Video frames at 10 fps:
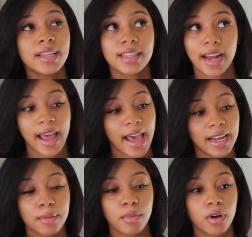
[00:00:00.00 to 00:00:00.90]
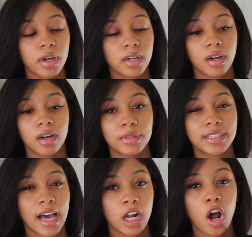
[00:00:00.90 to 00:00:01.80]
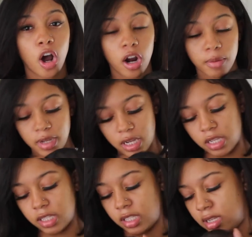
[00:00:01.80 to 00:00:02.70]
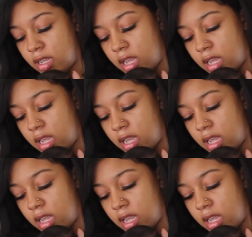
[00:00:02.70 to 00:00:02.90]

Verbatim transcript: that i had him on um, it's kind of hard because